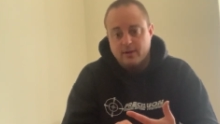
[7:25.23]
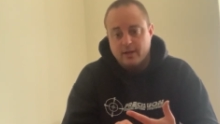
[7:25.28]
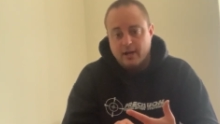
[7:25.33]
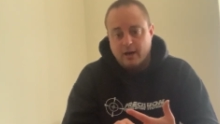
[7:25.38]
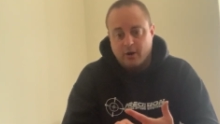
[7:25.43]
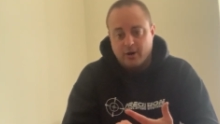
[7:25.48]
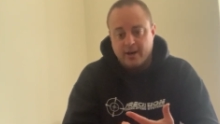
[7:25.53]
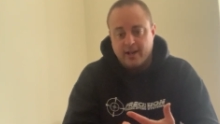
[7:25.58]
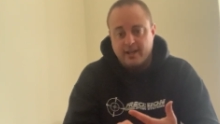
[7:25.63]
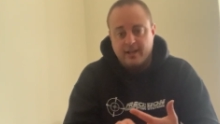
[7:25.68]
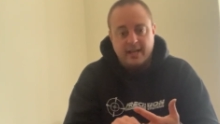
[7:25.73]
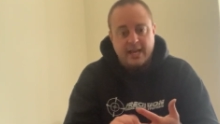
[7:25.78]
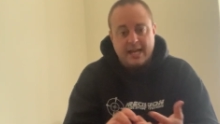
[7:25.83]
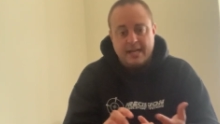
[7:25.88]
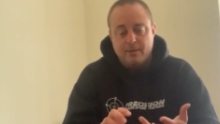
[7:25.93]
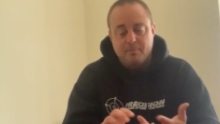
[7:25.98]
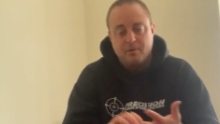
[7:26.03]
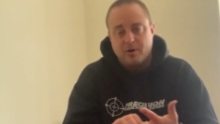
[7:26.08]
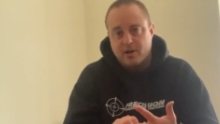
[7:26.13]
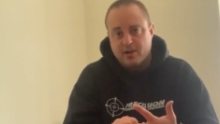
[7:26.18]
Are
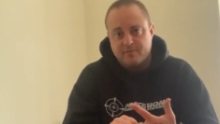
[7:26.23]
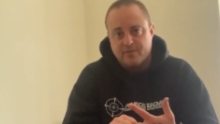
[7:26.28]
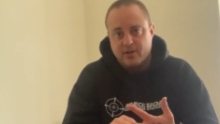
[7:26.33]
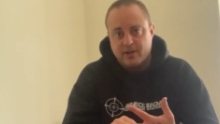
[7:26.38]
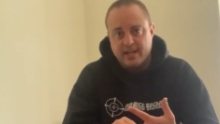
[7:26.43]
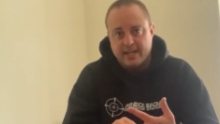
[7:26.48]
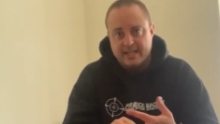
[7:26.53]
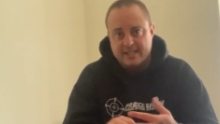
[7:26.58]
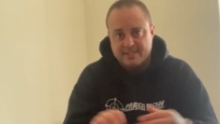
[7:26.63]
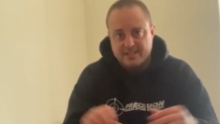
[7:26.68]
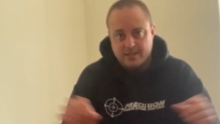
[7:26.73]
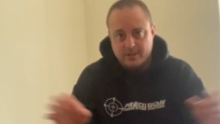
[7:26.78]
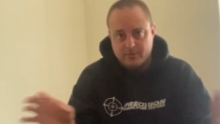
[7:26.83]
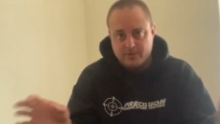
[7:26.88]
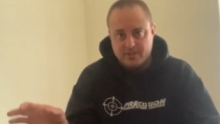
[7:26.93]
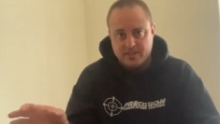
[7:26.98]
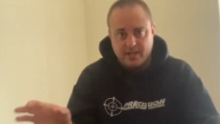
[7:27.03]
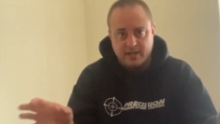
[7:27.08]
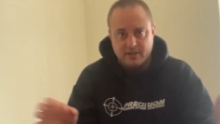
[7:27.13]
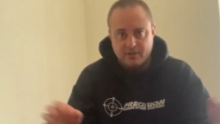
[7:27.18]
any part of our hands
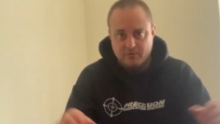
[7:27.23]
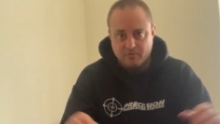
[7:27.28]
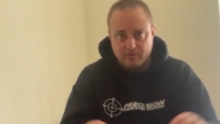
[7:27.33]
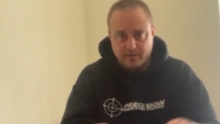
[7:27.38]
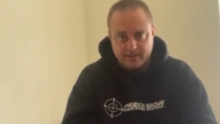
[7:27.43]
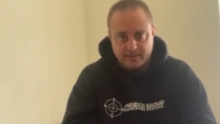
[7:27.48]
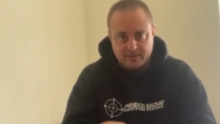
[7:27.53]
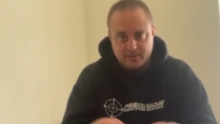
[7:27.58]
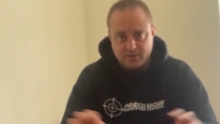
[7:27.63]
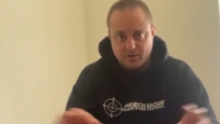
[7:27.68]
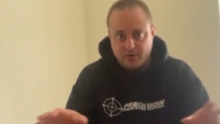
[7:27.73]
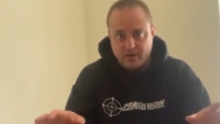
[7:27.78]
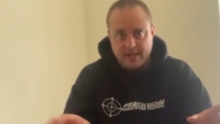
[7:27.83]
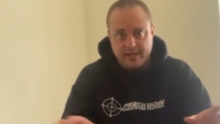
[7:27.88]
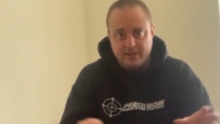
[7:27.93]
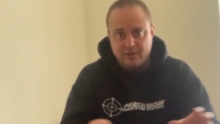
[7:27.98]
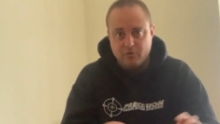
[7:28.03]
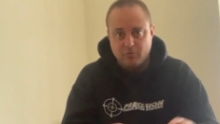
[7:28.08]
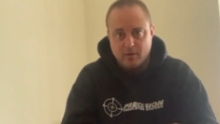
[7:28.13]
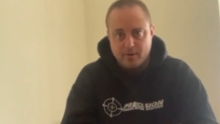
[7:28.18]
outside of the ring. So
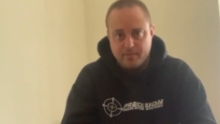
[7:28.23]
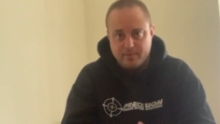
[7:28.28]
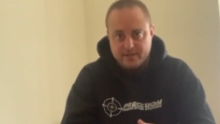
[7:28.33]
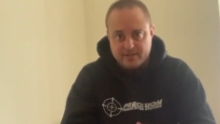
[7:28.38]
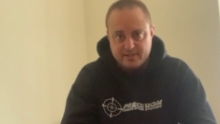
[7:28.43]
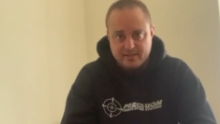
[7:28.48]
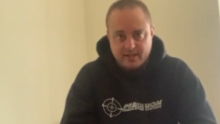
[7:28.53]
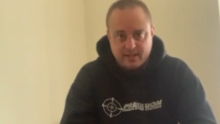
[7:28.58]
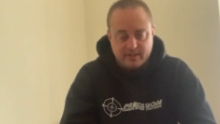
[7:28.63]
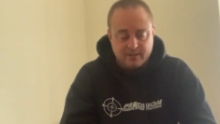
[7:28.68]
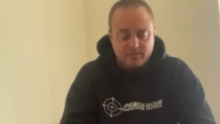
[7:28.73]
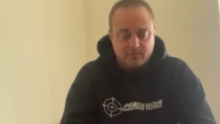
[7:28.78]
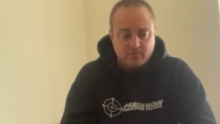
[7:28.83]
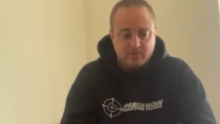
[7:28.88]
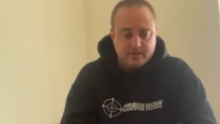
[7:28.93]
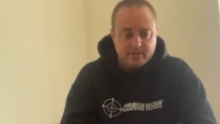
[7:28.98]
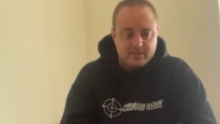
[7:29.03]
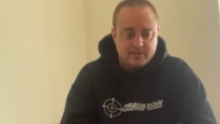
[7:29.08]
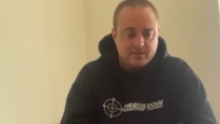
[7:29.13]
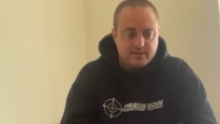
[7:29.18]
any grip inside of the
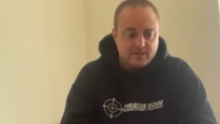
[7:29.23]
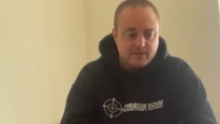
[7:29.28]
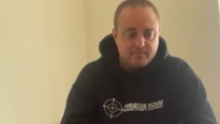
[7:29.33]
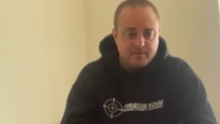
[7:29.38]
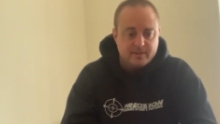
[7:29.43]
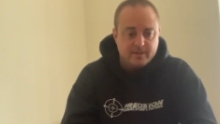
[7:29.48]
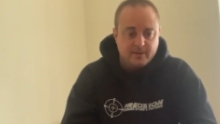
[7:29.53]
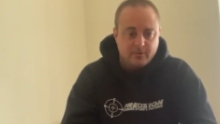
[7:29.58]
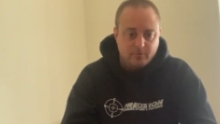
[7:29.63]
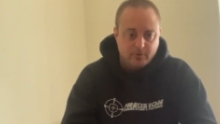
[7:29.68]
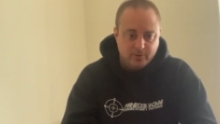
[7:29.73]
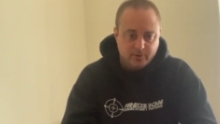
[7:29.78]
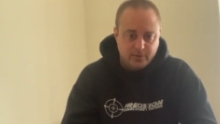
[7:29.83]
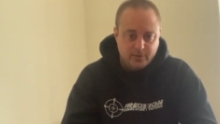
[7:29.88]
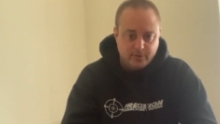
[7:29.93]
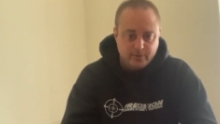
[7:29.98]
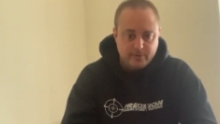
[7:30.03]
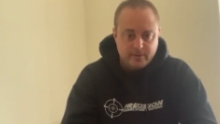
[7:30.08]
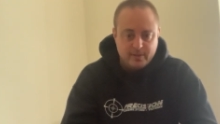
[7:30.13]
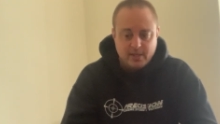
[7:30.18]
rings is something that we'll
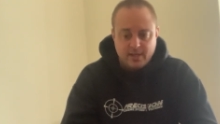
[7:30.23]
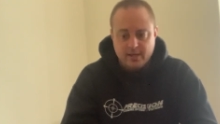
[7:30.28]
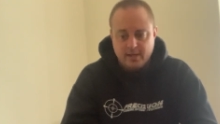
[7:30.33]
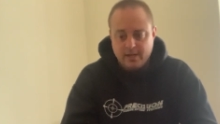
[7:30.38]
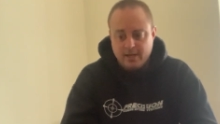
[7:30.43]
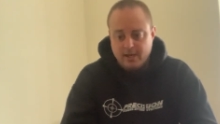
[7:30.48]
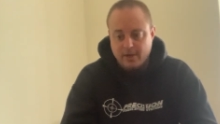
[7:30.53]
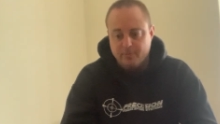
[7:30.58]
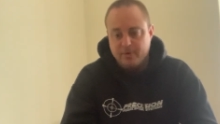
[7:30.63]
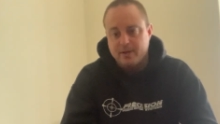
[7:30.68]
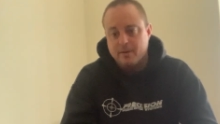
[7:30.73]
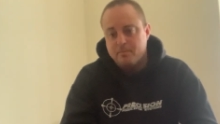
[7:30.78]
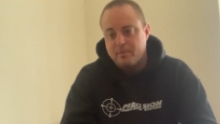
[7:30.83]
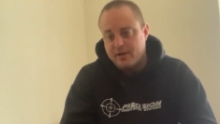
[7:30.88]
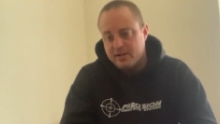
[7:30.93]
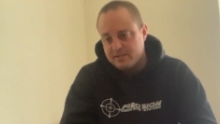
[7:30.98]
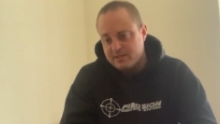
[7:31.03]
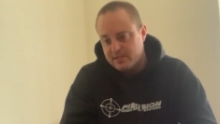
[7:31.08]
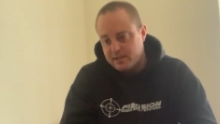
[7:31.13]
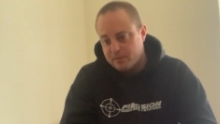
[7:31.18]
use. And we can
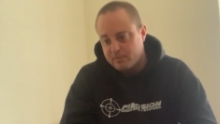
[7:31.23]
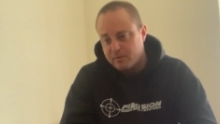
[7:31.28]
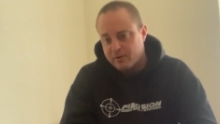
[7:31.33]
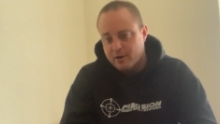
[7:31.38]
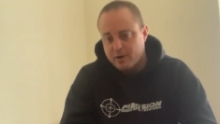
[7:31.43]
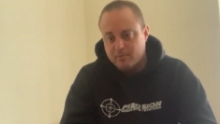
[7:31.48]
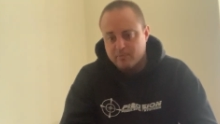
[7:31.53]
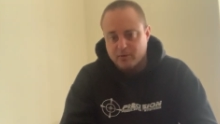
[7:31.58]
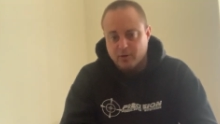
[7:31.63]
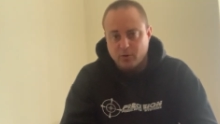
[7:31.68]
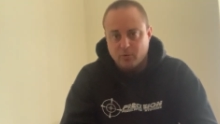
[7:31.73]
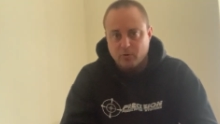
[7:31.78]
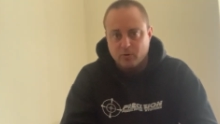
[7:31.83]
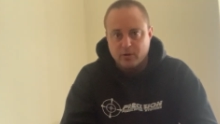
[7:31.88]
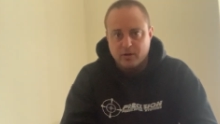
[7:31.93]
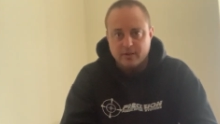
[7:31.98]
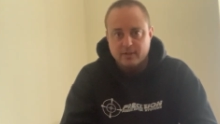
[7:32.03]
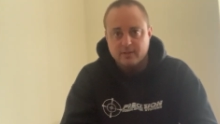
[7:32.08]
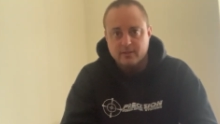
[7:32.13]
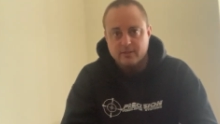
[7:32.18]
pause the upper arm
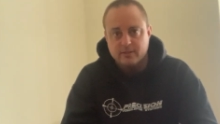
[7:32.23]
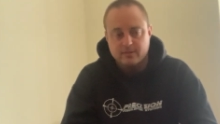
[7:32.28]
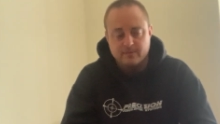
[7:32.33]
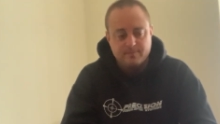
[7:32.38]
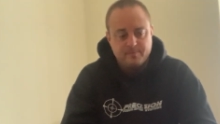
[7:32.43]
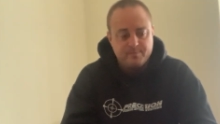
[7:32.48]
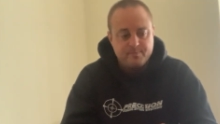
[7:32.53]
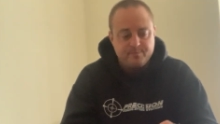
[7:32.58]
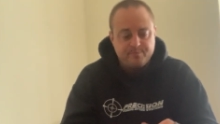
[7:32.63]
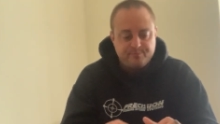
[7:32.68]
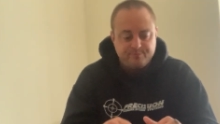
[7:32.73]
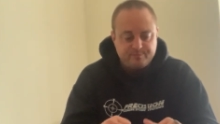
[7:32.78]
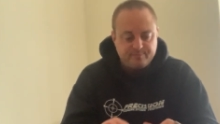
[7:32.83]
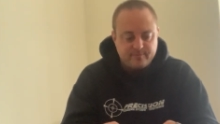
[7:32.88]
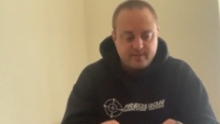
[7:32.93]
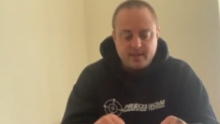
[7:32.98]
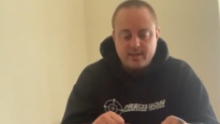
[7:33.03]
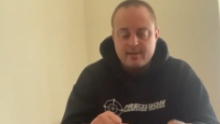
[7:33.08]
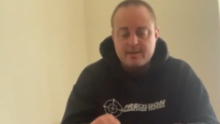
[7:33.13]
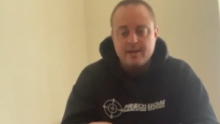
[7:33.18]
longer
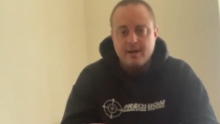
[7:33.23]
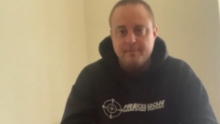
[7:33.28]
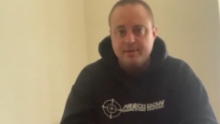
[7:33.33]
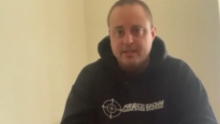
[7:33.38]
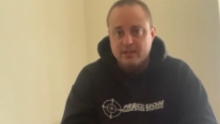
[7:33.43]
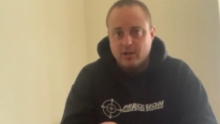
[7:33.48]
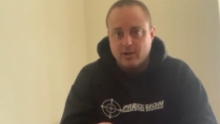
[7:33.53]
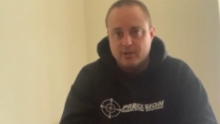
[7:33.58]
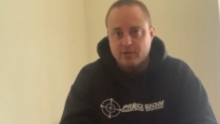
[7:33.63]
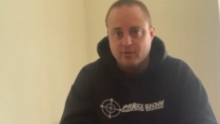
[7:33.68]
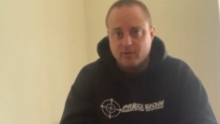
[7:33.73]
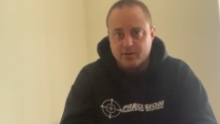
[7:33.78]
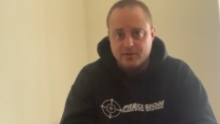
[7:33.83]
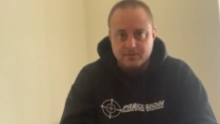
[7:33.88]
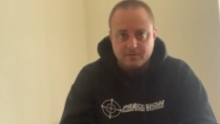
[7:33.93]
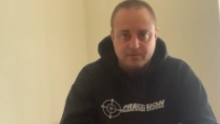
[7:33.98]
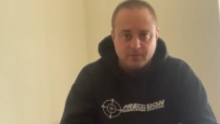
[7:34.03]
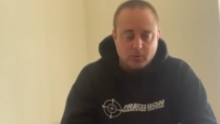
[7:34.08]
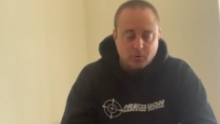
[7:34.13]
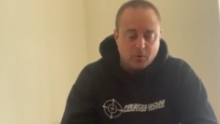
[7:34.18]
on
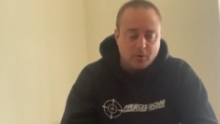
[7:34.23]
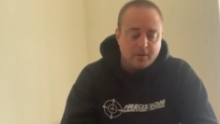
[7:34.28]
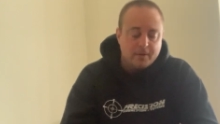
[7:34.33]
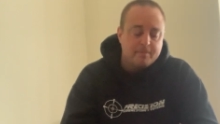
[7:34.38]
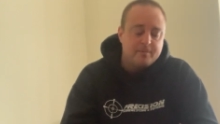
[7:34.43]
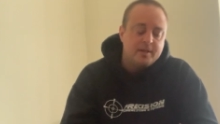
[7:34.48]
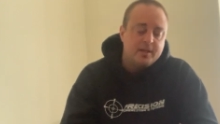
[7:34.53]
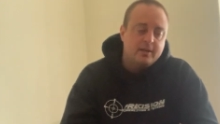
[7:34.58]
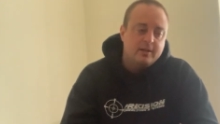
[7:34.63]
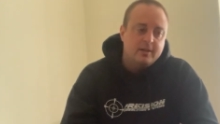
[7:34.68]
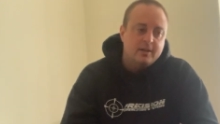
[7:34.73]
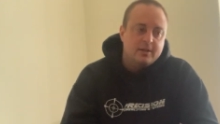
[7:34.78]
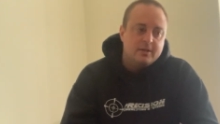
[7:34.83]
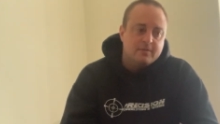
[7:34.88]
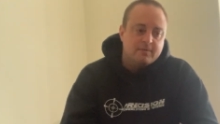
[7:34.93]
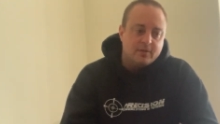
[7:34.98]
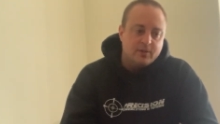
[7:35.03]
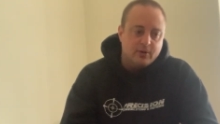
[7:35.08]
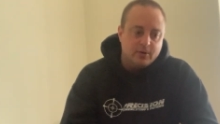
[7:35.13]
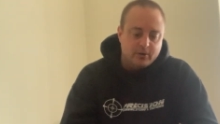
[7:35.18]
the floor
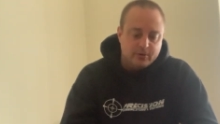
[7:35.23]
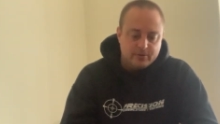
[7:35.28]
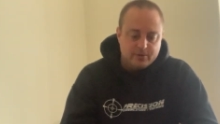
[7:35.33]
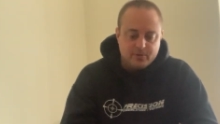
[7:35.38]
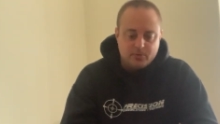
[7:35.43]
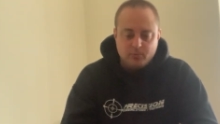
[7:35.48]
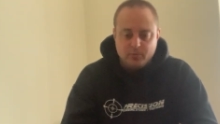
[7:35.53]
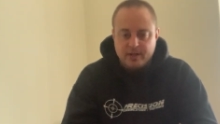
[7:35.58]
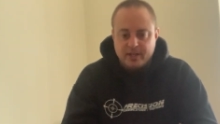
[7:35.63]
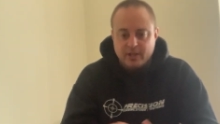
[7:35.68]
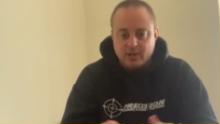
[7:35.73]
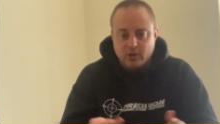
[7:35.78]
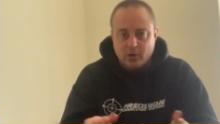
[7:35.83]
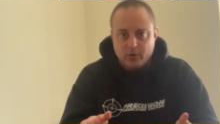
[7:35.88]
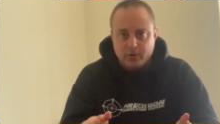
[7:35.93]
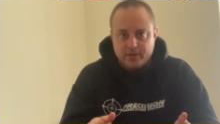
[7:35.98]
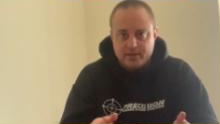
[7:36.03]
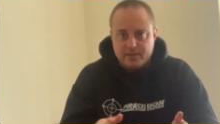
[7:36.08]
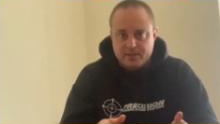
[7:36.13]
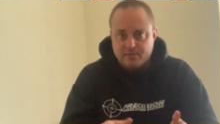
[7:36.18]
for those. We can
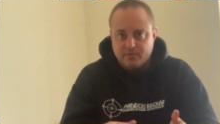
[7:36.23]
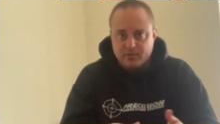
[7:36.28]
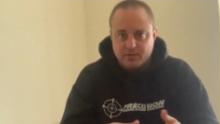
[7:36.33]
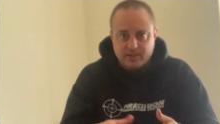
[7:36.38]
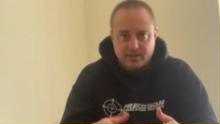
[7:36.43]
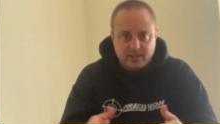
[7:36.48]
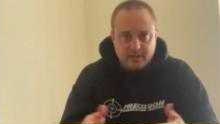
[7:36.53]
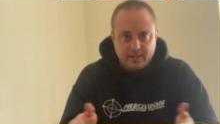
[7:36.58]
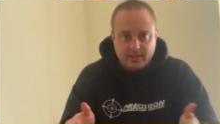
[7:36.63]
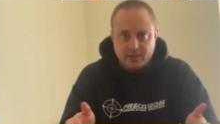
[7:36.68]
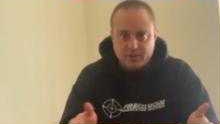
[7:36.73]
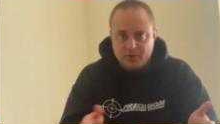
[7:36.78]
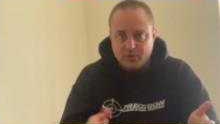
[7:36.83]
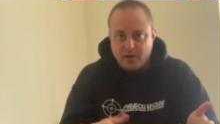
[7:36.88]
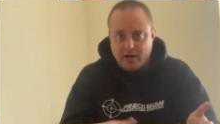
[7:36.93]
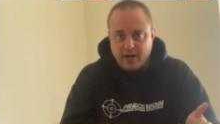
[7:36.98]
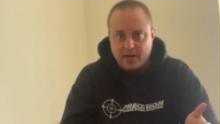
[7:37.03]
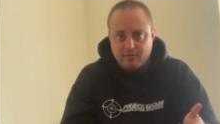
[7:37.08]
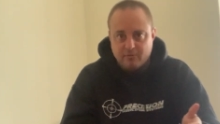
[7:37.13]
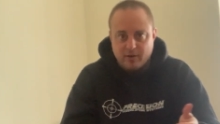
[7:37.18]
load it differently. You can do
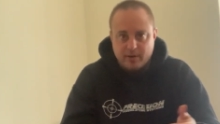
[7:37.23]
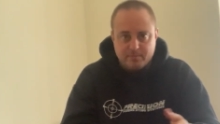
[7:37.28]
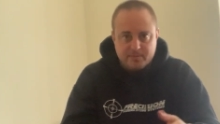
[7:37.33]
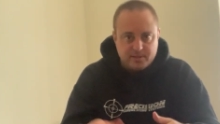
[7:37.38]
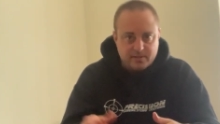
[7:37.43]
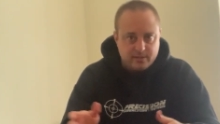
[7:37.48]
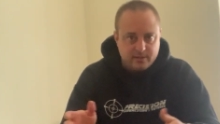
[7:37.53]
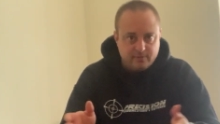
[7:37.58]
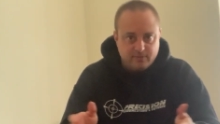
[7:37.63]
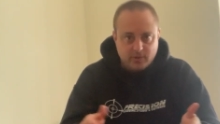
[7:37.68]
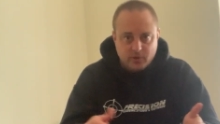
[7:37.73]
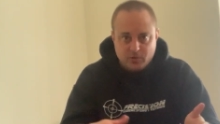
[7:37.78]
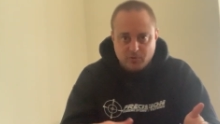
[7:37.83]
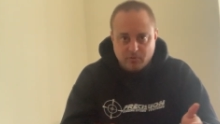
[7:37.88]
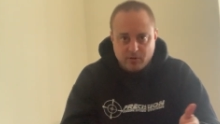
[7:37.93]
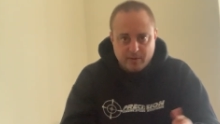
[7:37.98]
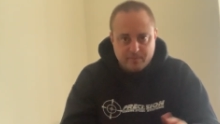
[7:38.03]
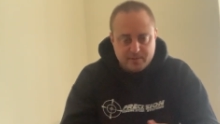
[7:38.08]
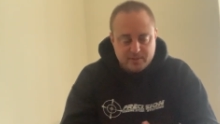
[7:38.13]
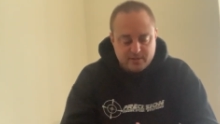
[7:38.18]
high rep stuff, low
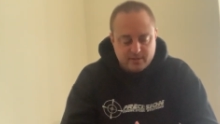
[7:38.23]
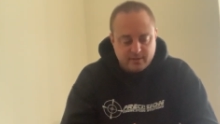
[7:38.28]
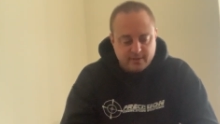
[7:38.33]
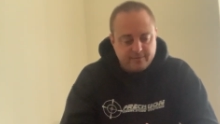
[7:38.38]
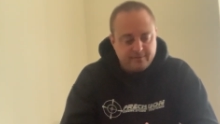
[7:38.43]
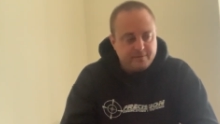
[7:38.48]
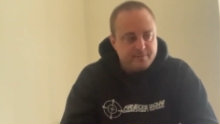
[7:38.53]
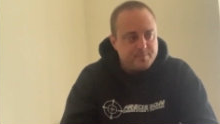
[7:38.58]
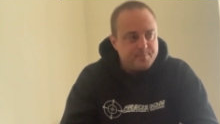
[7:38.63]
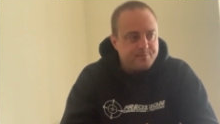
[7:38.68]
rep stuff.